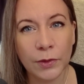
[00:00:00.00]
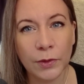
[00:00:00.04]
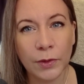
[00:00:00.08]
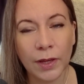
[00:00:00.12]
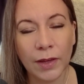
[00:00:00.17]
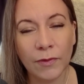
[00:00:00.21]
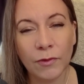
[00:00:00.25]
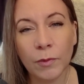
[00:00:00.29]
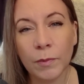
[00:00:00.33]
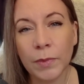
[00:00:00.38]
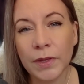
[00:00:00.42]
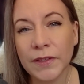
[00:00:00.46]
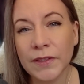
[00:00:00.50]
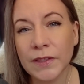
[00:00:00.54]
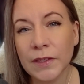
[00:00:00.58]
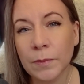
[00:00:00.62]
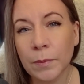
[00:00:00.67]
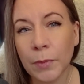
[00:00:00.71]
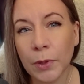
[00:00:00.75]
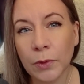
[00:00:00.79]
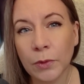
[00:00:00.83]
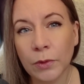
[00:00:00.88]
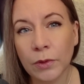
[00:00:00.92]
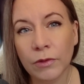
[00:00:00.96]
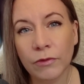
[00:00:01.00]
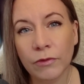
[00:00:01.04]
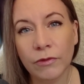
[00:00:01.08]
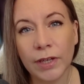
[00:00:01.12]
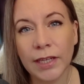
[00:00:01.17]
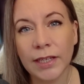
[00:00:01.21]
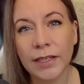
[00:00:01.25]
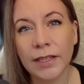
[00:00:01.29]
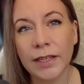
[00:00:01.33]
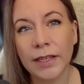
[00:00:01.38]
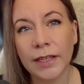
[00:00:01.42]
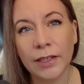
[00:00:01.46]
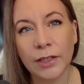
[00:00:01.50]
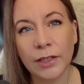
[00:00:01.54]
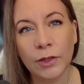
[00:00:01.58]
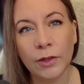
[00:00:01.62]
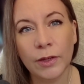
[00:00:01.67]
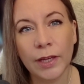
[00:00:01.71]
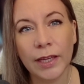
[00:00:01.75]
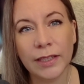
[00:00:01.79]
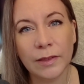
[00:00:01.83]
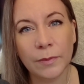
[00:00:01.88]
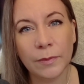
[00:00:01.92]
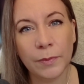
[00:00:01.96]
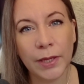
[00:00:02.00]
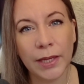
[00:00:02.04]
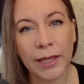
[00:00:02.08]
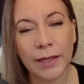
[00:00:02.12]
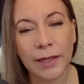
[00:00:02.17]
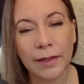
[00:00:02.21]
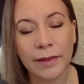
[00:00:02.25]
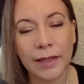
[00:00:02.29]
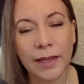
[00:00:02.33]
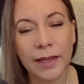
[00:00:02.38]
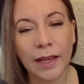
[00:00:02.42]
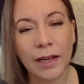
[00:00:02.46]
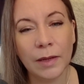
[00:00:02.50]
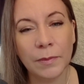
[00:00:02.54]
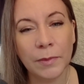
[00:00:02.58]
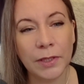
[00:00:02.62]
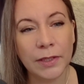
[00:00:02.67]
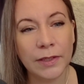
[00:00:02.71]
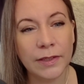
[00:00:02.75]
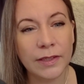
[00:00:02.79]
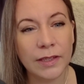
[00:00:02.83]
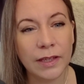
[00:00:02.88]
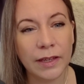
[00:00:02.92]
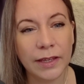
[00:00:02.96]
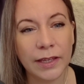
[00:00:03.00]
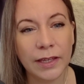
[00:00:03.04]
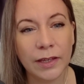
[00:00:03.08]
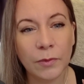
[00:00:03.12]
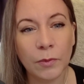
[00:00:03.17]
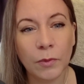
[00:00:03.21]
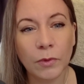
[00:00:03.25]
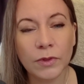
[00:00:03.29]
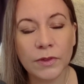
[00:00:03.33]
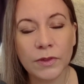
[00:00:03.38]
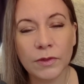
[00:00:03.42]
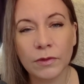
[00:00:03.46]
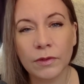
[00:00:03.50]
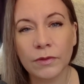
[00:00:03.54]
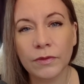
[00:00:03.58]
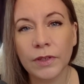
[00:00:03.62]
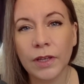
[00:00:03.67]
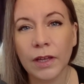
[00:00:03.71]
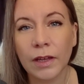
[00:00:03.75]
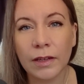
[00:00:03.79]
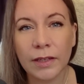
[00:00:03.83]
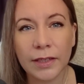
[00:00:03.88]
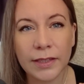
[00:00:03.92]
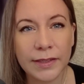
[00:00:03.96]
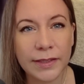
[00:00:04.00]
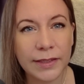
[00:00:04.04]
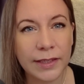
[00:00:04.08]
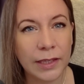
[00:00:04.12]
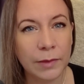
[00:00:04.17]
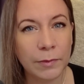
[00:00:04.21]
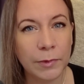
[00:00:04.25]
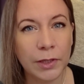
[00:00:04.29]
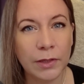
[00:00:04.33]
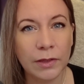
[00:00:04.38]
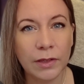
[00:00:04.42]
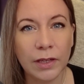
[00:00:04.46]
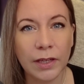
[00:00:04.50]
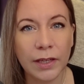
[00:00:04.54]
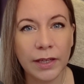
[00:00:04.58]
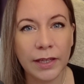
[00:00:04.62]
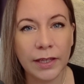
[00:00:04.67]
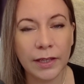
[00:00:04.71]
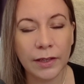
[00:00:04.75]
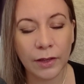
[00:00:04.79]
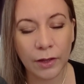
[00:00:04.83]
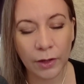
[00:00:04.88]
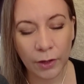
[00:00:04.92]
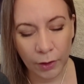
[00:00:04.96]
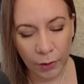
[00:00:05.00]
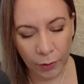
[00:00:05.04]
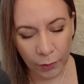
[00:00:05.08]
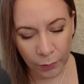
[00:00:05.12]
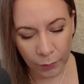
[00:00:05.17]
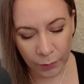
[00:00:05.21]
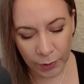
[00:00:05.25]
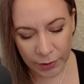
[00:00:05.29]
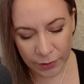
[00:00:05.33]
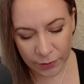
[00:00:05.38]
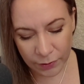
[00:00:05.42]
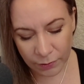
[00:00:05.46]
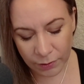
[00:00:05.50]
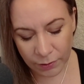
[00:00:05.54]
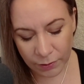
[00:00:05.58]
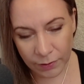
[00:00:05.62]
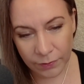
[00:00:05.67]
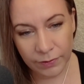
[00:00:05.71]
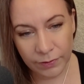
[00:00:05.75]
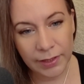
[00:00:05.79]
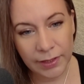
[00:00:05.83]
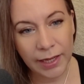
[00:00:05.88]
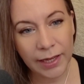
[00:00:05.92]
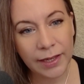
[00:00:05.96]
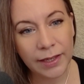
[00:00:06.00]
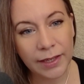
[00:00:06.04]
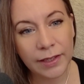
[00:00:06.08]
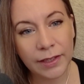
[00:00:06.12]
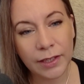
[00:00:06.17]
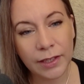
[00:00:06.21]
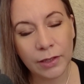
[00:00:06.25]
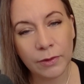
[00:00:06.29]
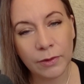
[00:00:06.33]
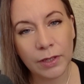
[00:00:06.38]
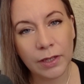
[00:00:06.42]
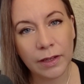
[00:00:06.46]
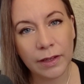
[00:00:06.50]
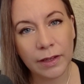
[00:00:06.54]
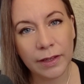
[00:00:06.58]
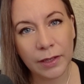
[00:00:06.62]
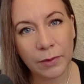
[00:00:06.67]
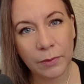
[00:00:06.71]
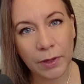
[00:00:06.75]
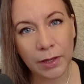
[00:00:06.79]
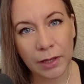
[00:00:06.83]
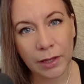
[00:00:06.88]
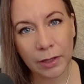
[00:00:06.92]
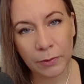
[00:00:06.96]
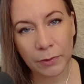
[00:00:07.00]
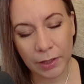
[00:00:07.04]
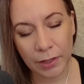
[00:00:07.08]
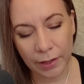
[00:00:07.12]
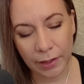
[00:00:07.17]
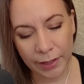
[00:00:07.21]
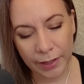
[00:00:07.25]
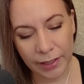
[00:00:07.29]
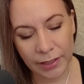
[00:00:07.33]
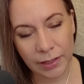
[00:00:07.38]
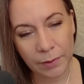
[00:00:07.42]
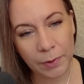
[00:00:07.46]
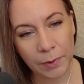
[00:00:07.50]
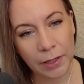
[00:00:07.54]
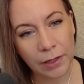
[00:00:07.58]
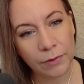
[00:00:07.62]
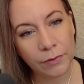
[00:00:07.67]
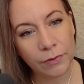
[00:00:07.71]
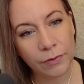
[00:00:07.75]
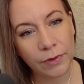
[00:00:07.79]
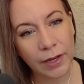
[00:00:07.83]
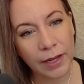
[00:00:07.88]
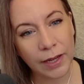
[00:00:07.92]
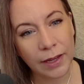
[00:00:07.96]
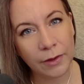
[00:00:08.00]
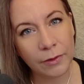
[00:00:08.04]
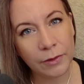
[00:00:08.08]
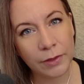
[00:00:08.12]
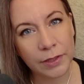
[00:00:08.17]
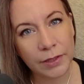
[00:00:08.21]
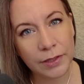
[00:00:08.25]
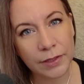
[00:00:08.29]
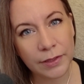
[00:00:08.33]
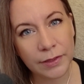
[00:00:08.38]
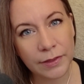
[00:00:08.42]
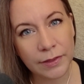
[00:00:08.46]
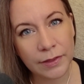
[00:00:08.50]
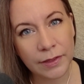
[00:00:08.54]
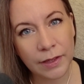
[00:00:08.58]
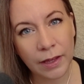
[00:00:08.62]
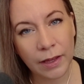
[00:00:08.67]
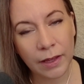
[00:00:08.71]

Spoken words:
have a bespoke reading, and you get to pick the elements, like what sort of colour scheme you'd like, which sort of deck you would like, whether you would like it to be the flowers